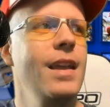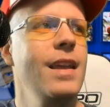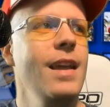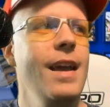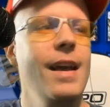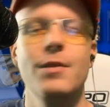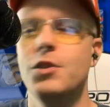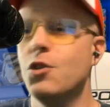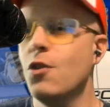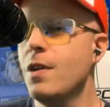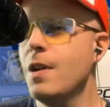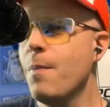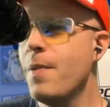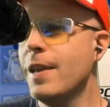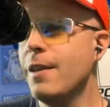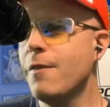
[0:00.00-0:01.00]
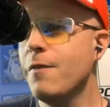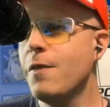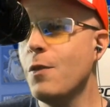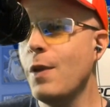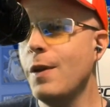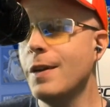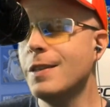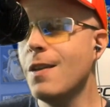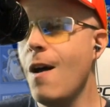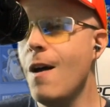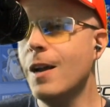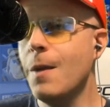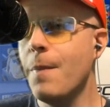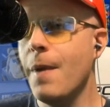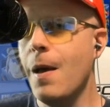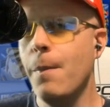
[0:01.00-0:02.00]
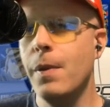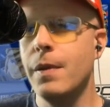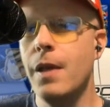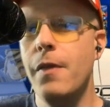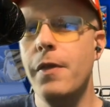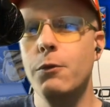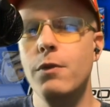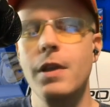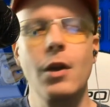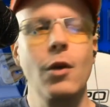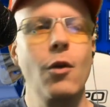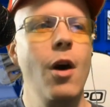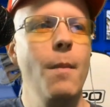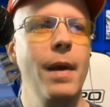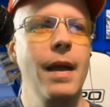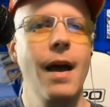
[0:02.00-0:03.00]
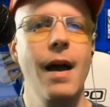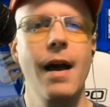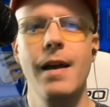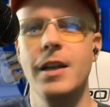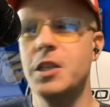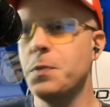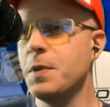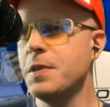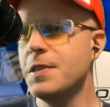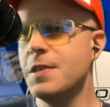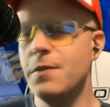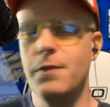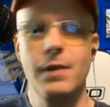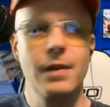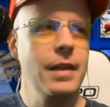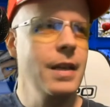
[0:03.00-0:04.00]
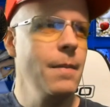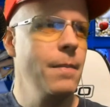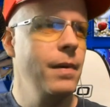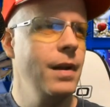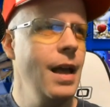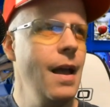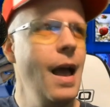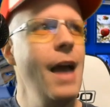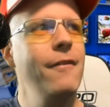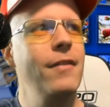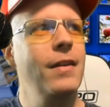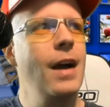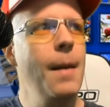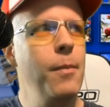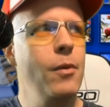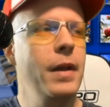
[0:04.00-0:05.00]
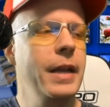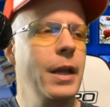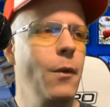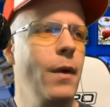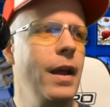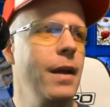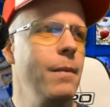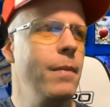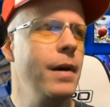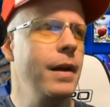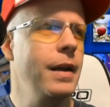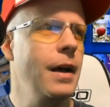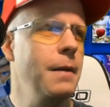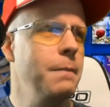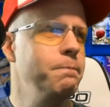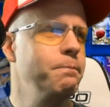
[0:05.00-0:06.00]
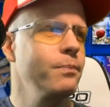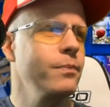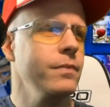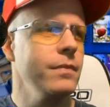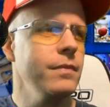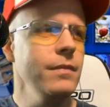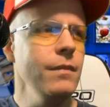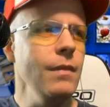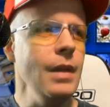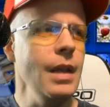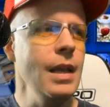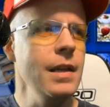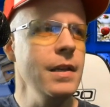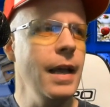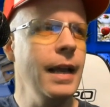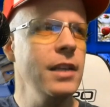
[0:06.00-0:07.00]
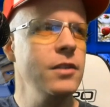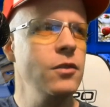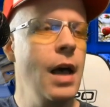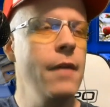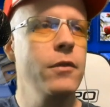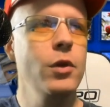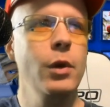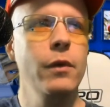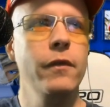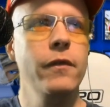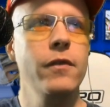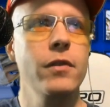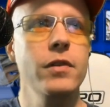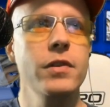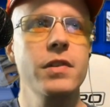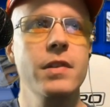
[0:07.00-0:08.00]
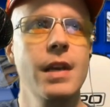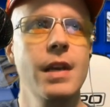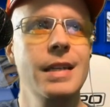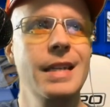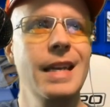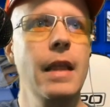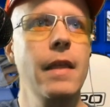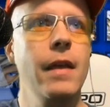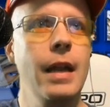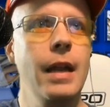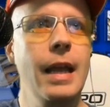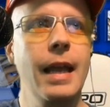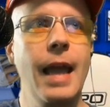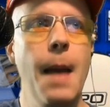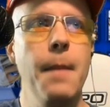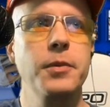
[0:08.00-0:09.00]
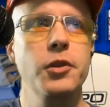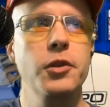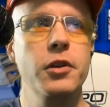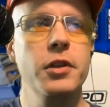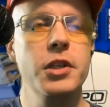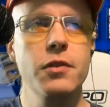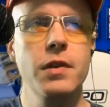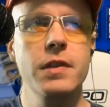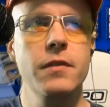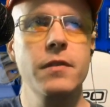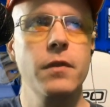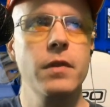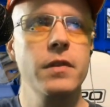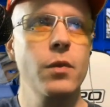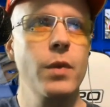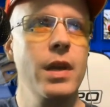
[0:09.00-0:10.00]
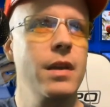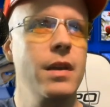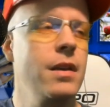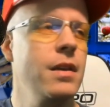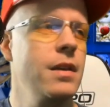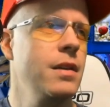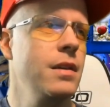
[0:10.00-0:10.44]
Yeah, I was trying to pick a few here to talk about, but nothing really caught my eye specifically. But I, I have a couple anyway. But um, I guess I'll have you go first. Anything that capture your interest for this week?